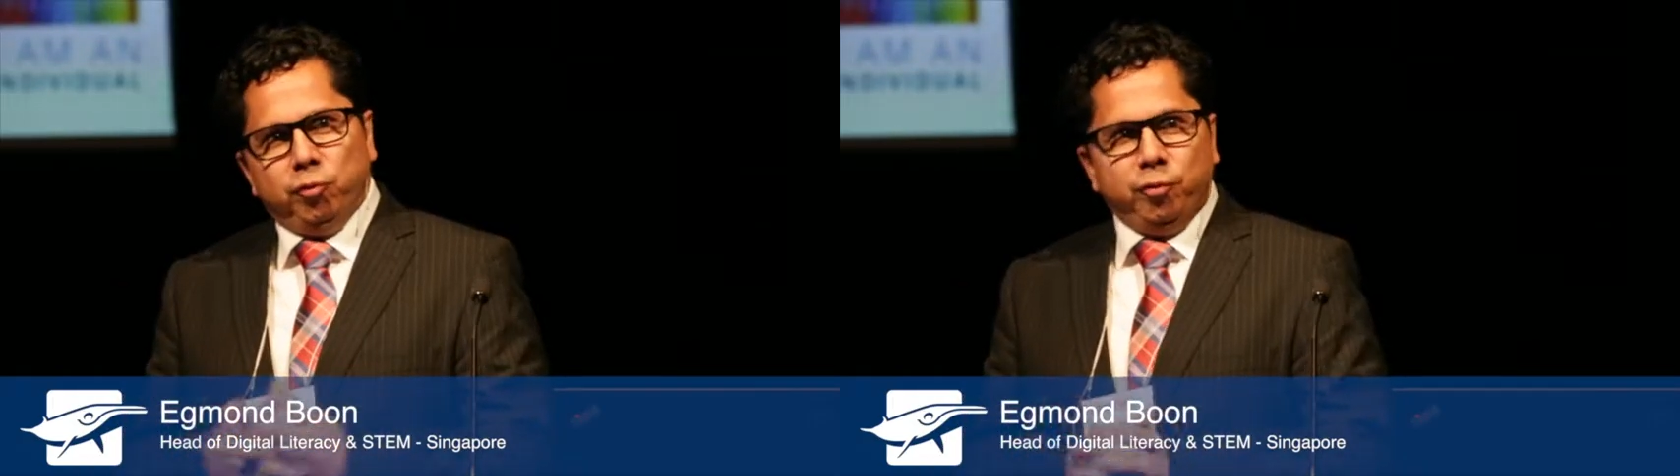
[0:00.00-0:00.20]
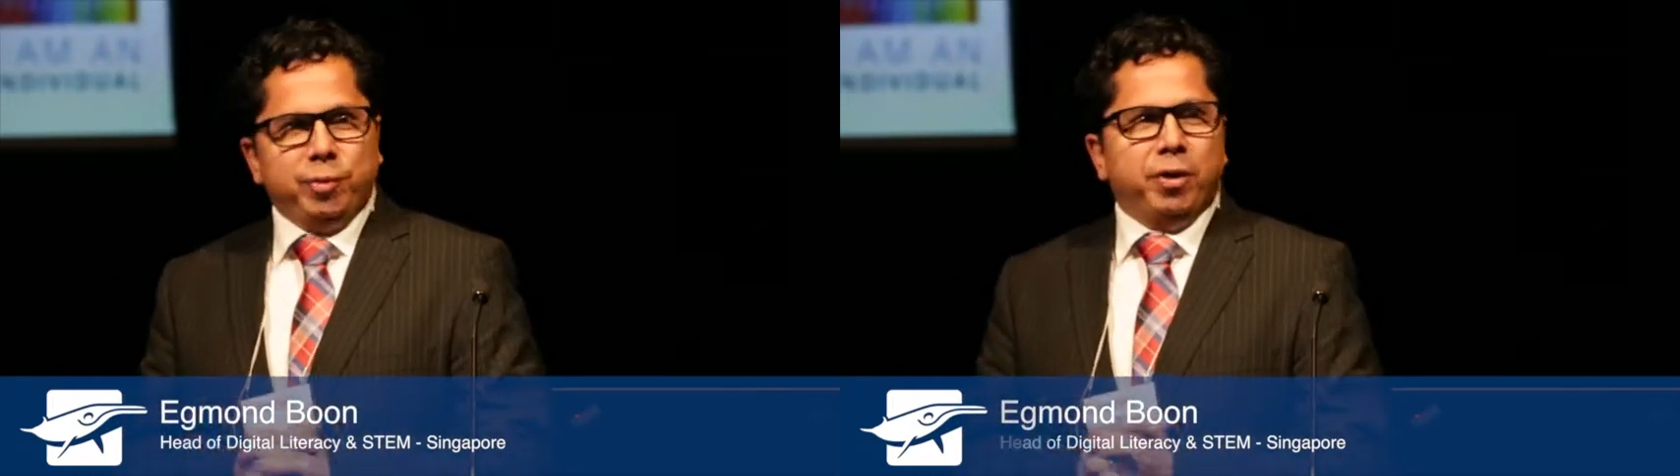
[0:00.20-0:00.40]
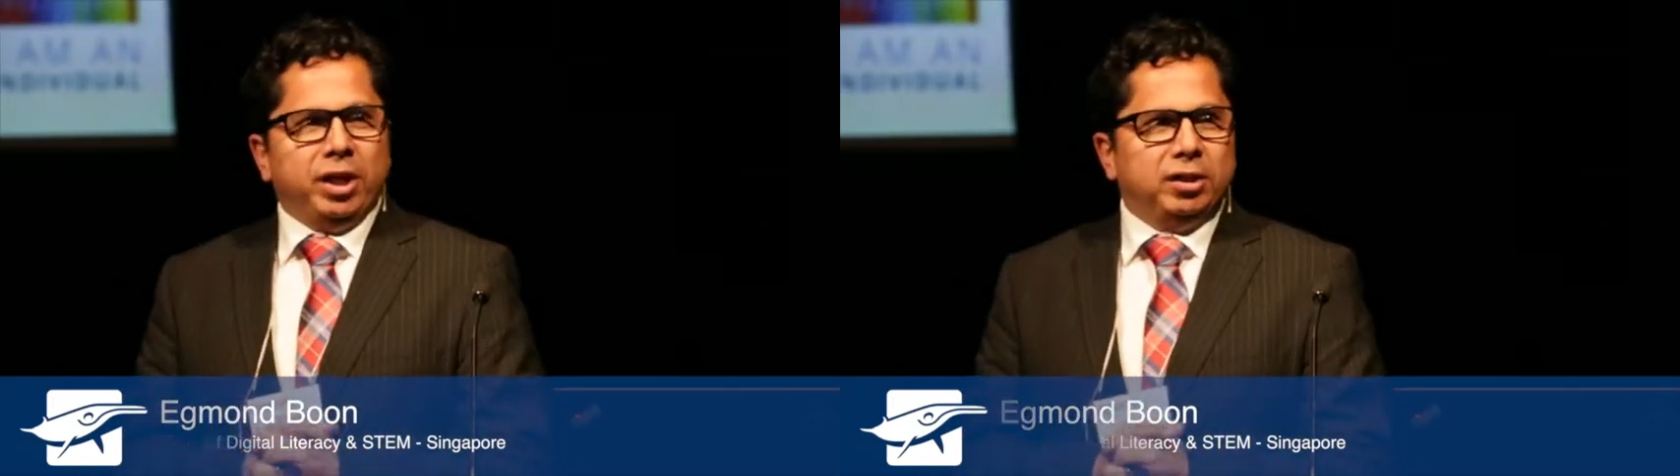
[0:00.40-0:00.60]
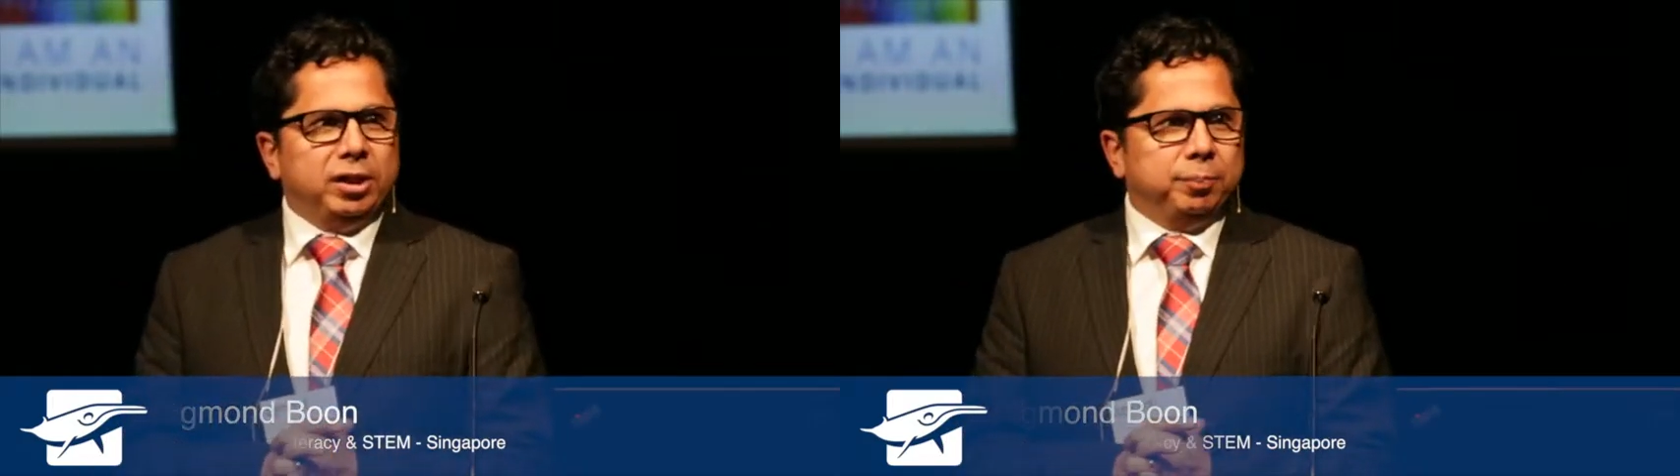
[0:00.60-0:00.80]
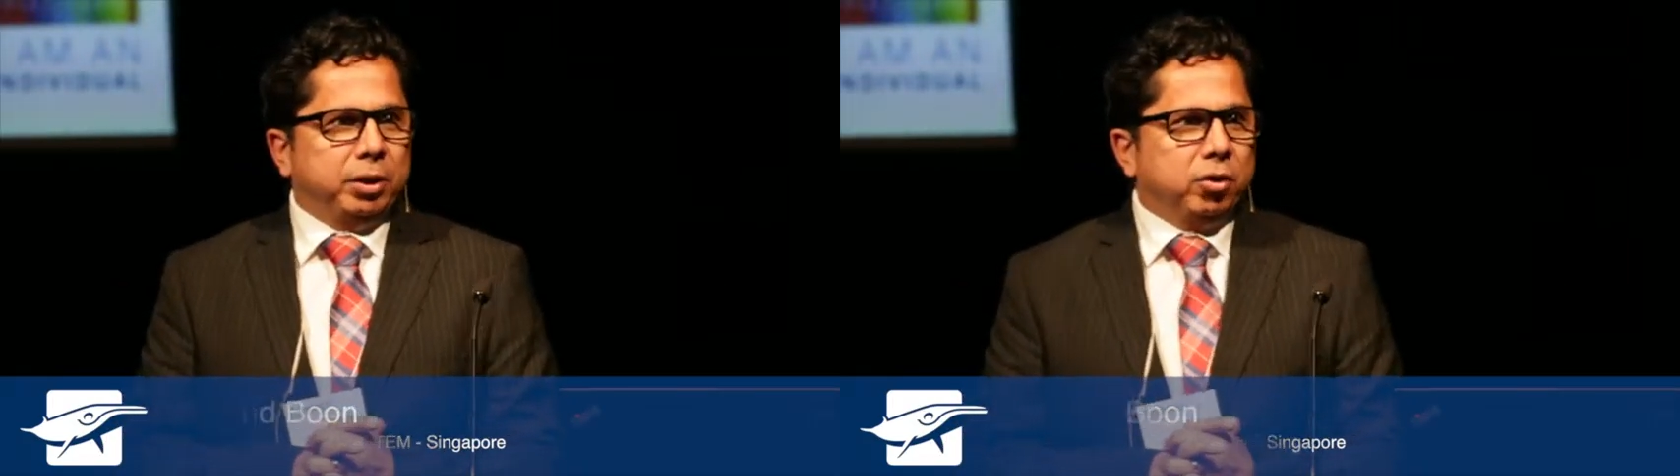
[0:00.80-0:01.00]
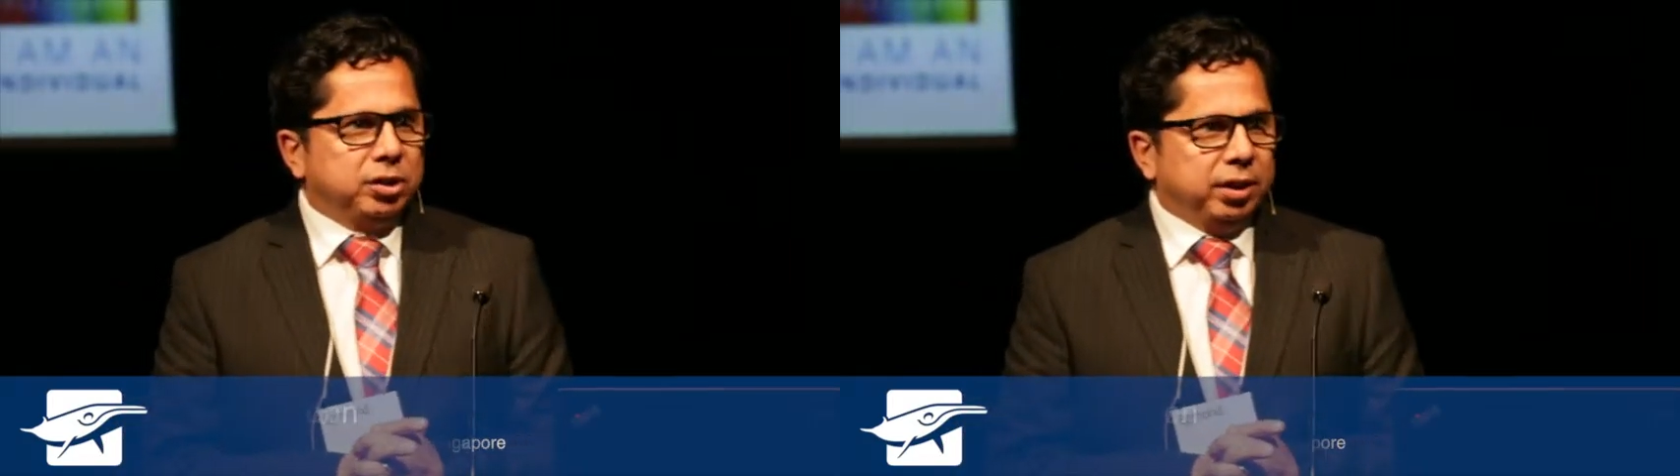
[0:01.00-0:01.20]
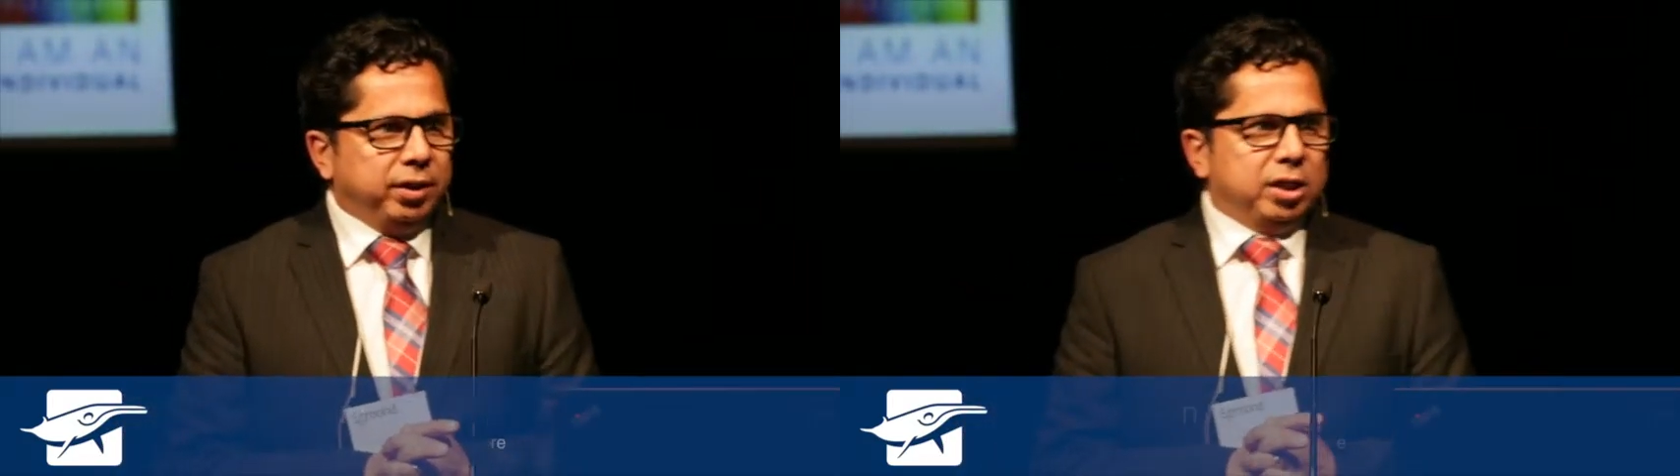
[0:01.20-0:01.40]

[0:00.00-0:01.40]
we rebranded it because I